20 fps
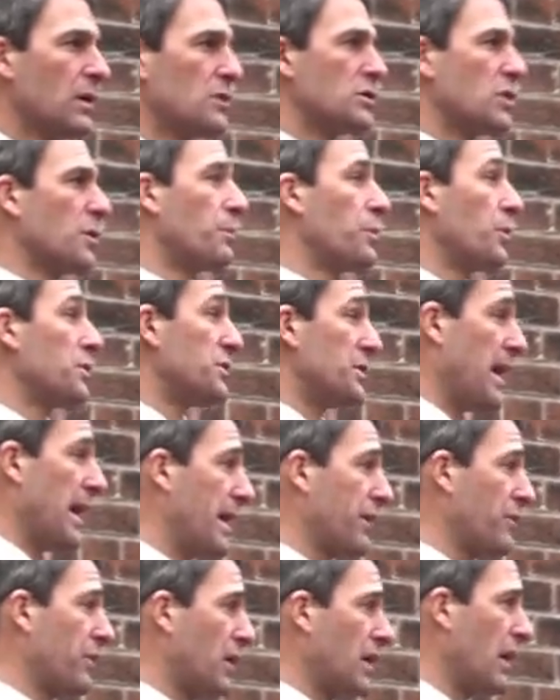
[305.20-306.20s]
to
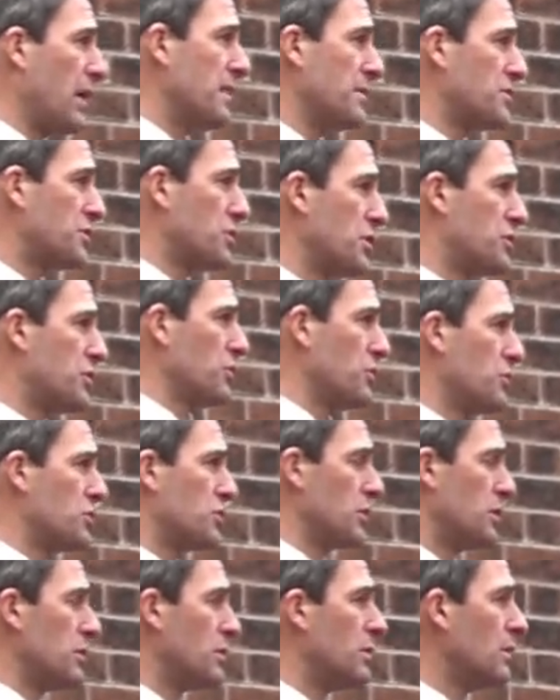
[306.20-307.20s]
protect the
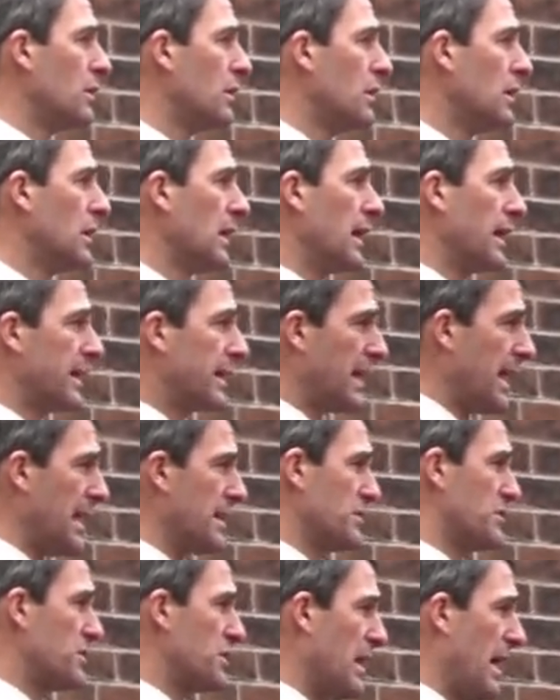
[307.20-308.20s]
Constitution
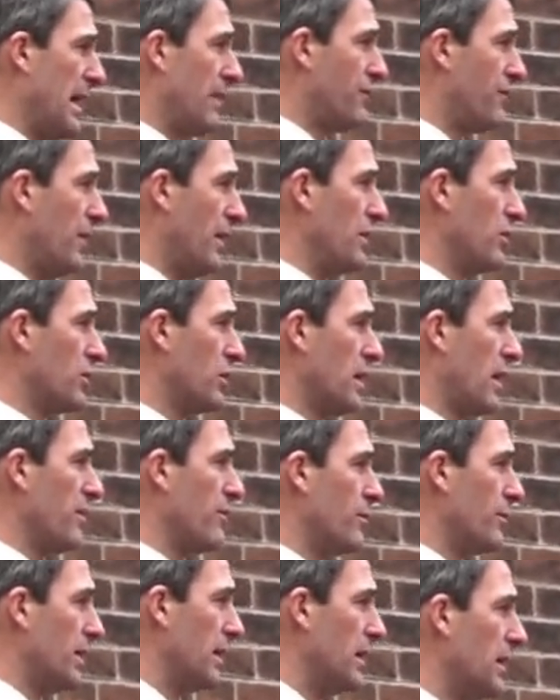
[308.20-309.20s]
against that federal
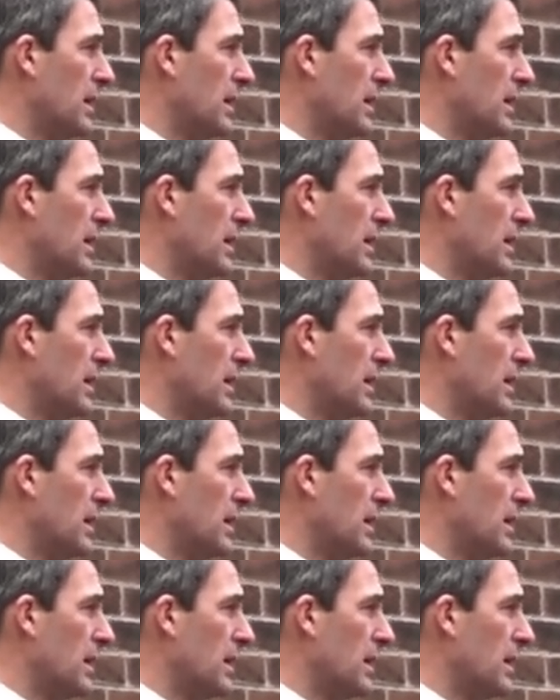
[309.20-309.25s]
government.